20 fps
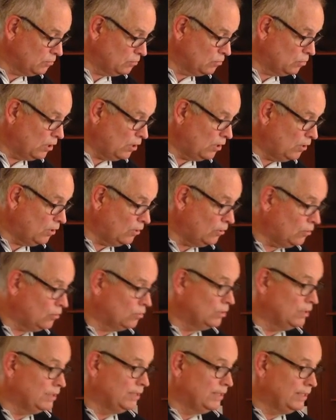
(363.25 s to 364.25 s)

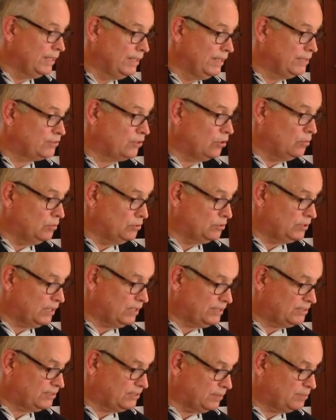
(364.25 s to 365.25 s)
Whoa, it's almost
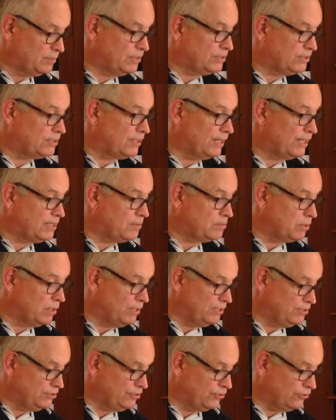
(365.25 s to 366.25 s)
like something's taking
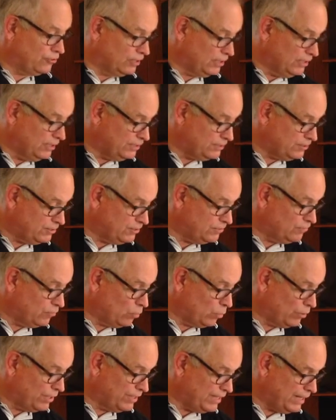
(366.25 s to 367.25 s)
place here. Listen,
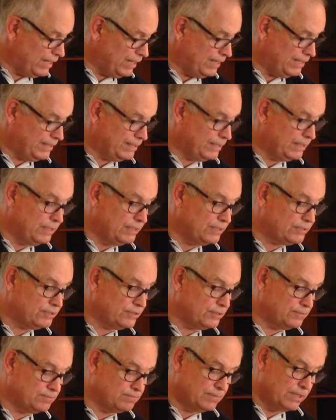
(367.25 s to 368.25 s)
49,
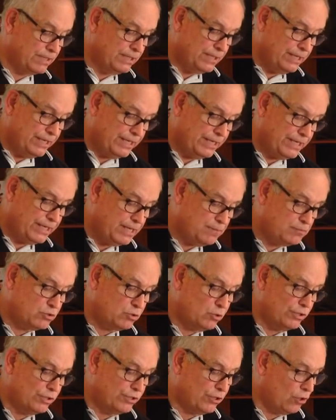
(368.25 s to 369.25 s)
listen. He keeps
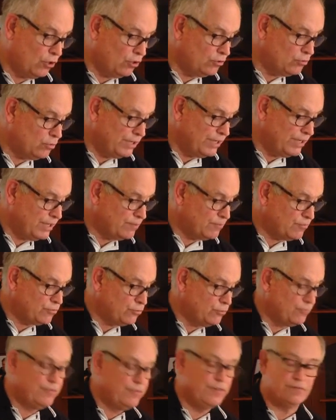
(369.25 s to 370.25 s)
going all the way up
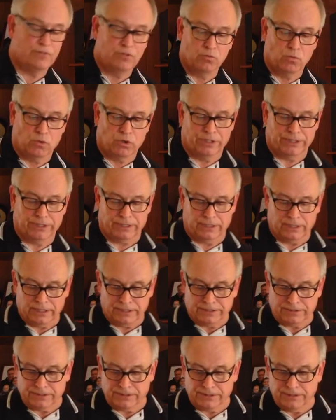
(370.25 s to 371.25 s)
through 51.
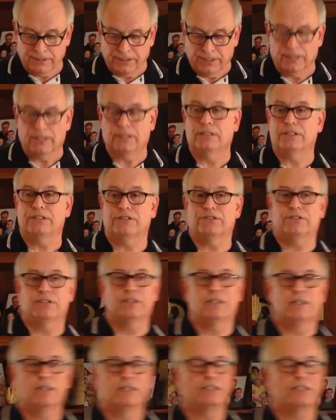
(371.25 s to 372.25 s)
Listen,
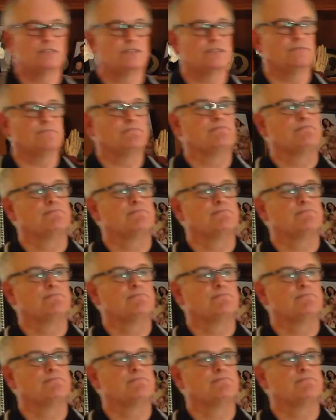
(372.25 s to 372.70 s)
listen, listen.